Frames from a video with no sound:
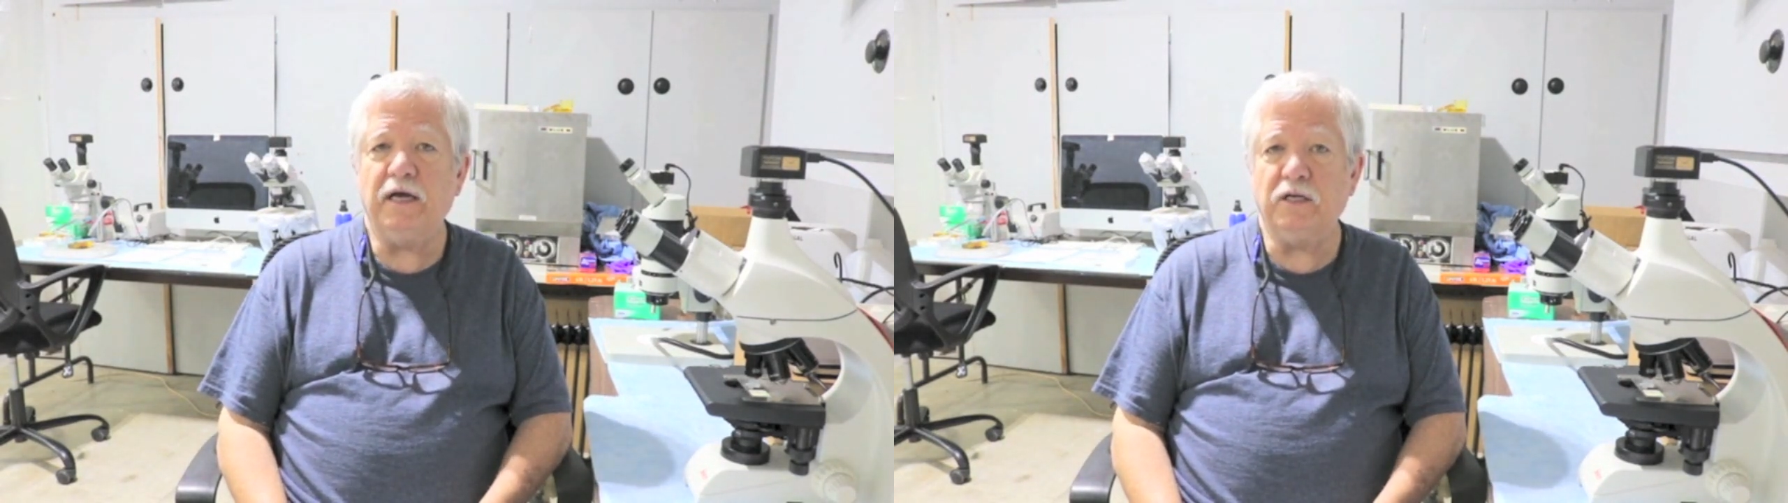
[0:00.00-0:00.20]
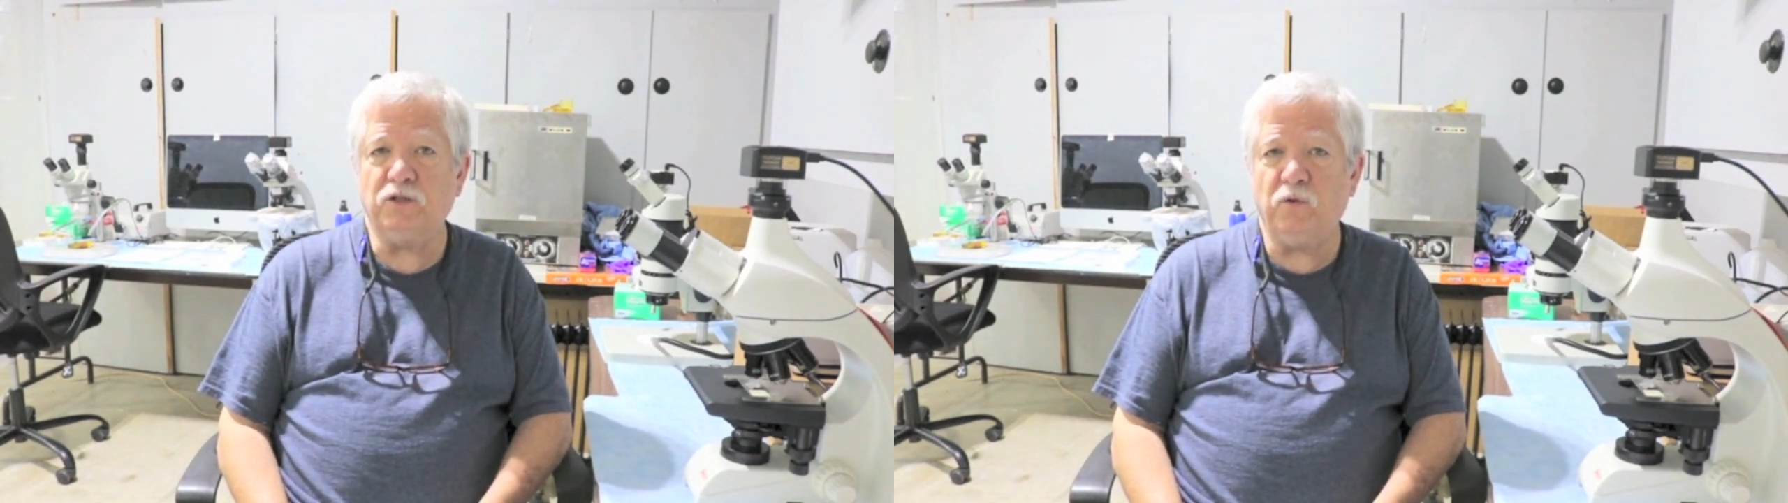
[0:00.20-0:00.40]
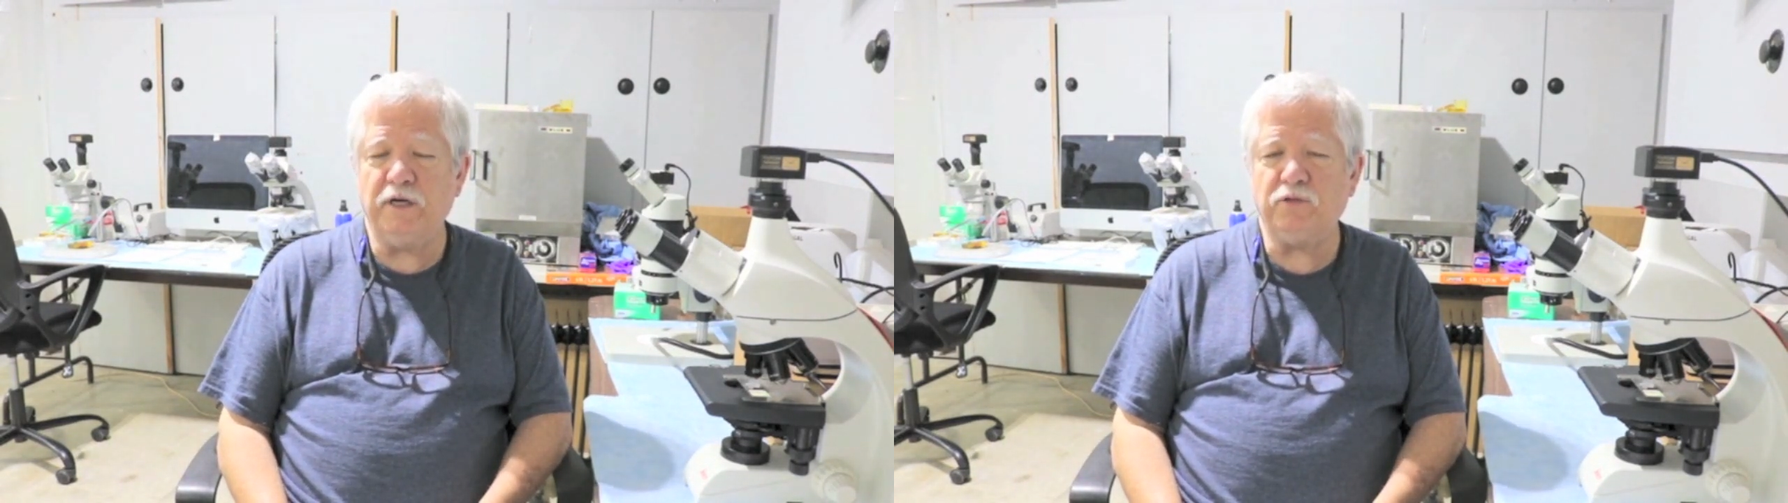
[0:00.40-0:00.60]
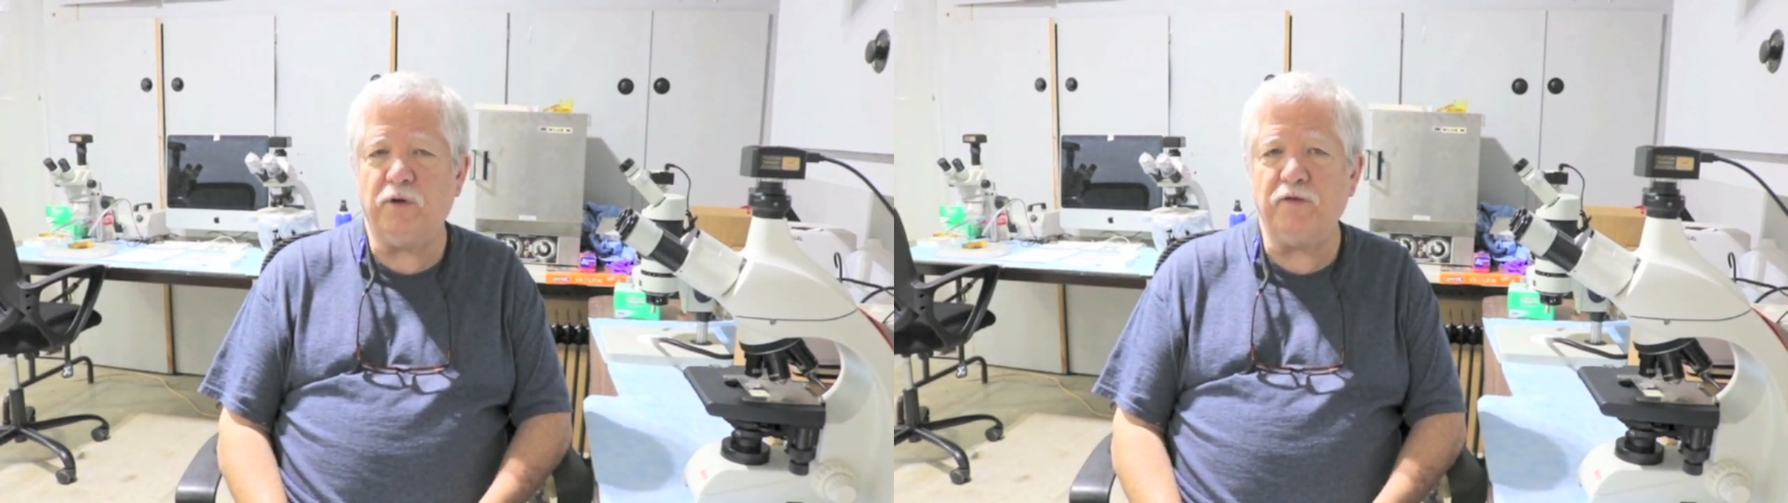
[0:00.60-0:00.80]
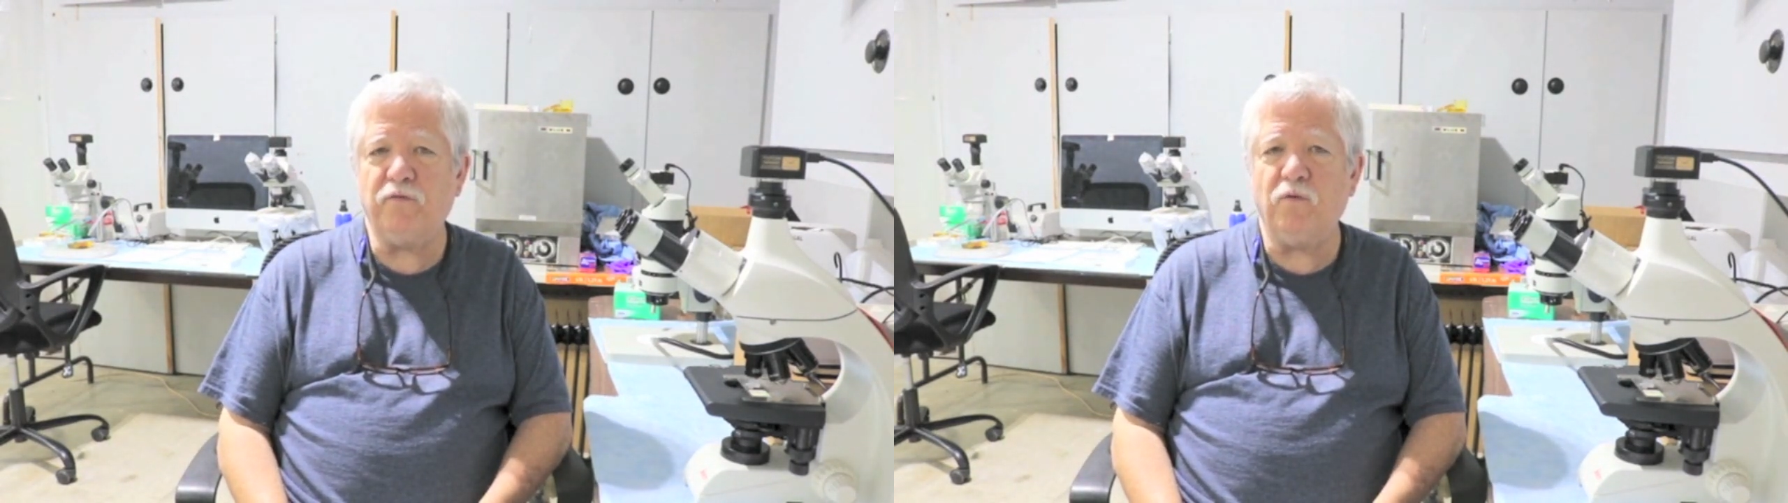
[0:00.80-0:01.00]
in
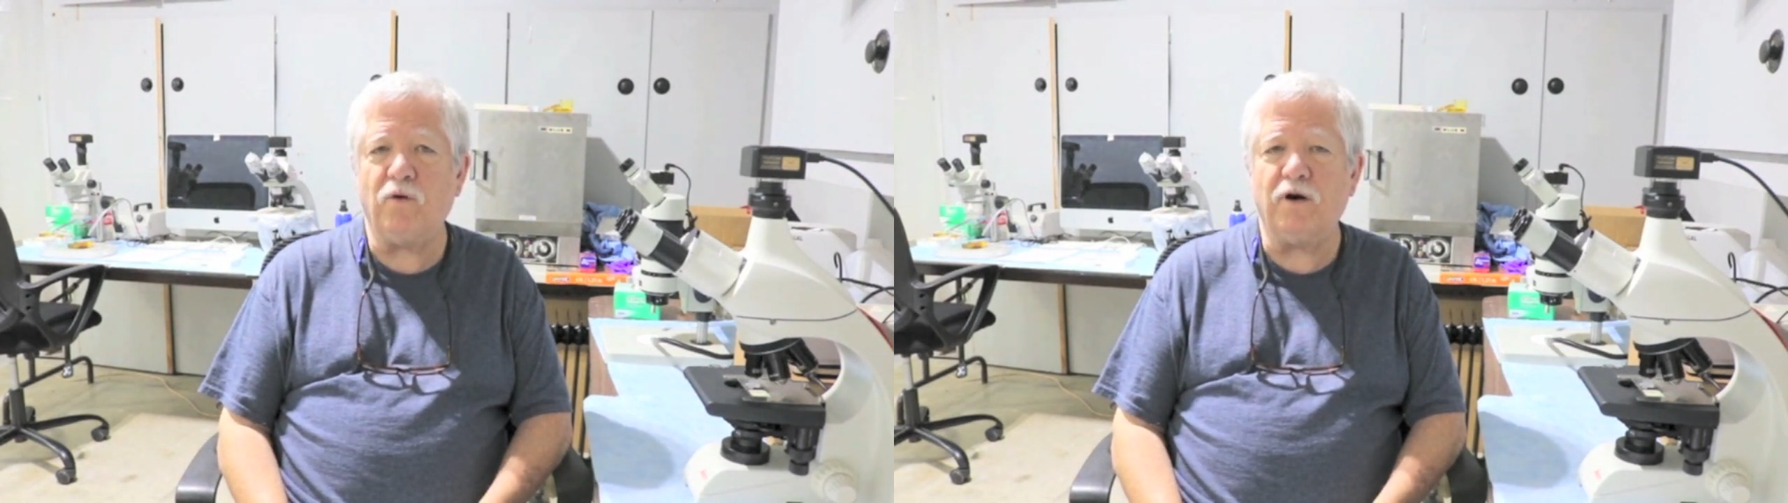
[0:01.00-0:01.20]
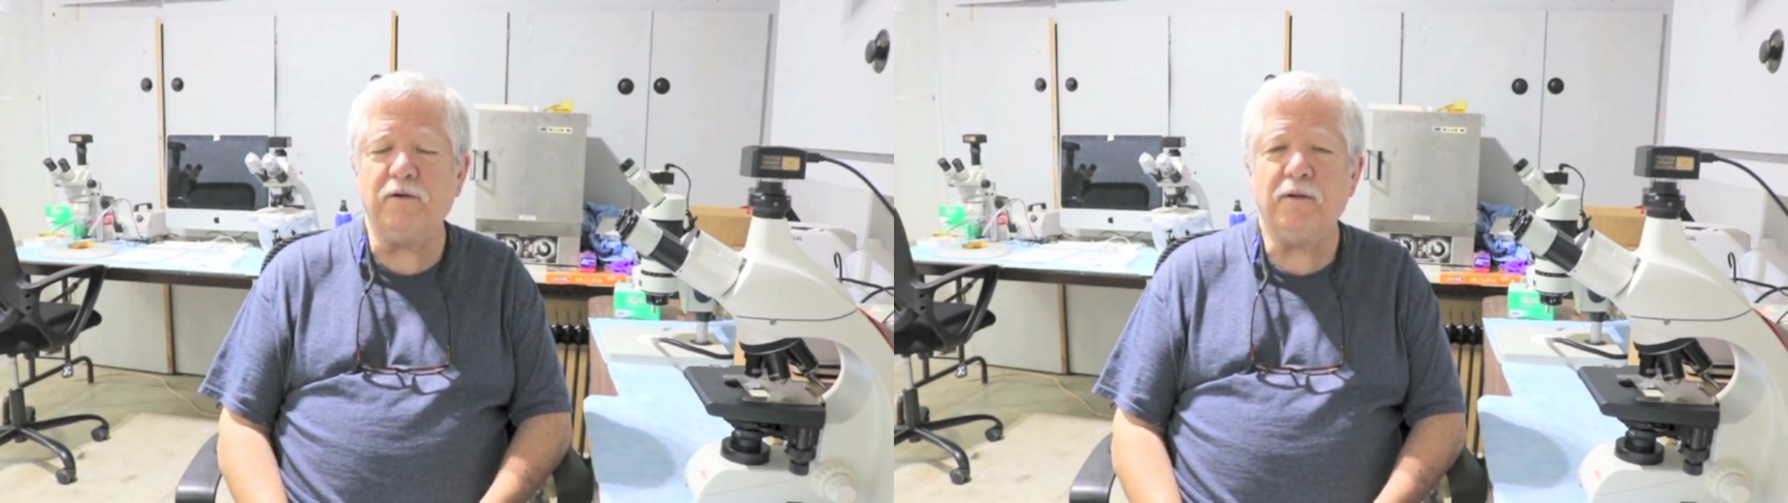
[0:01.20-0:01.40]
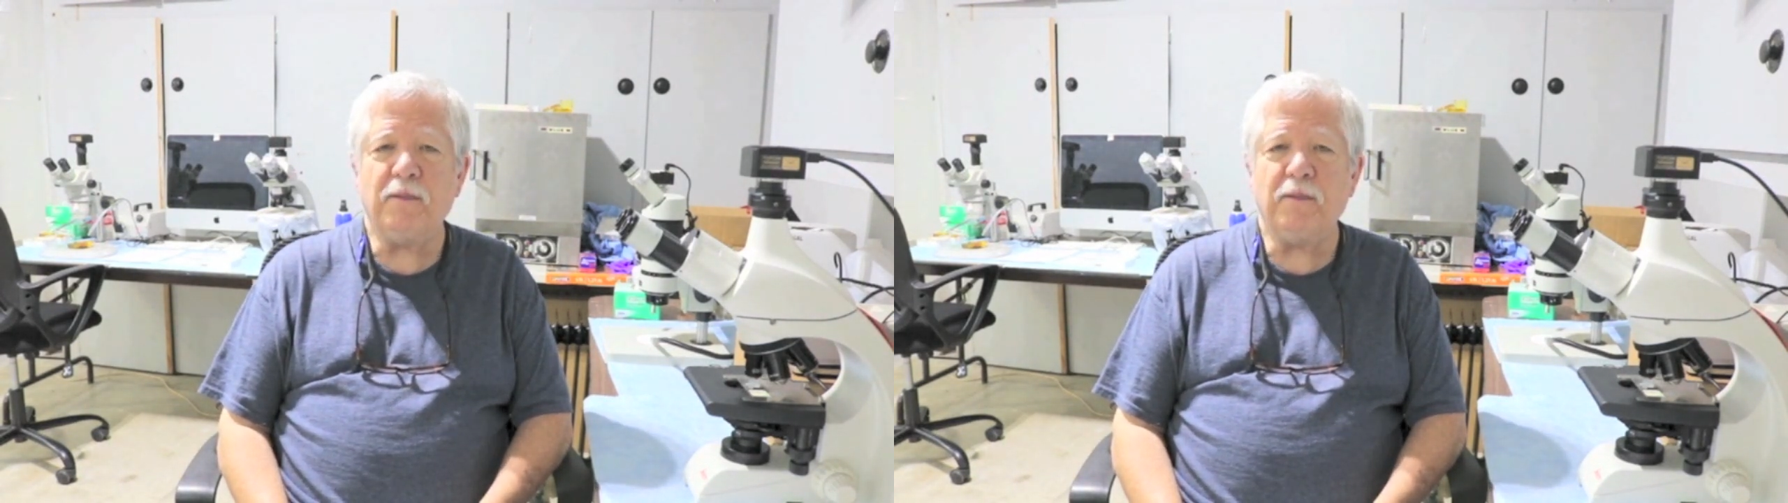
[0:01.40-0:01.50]
2024.